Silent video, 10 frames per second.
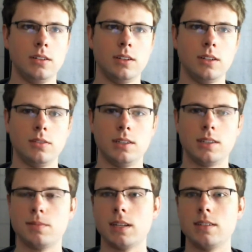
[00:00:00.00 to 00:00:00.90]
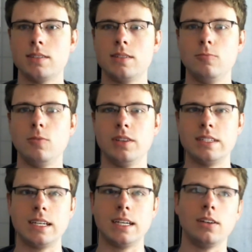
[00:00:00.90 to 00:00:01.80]
you can only expect to see one
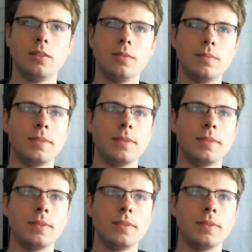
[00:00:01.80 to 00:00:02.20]
cycle.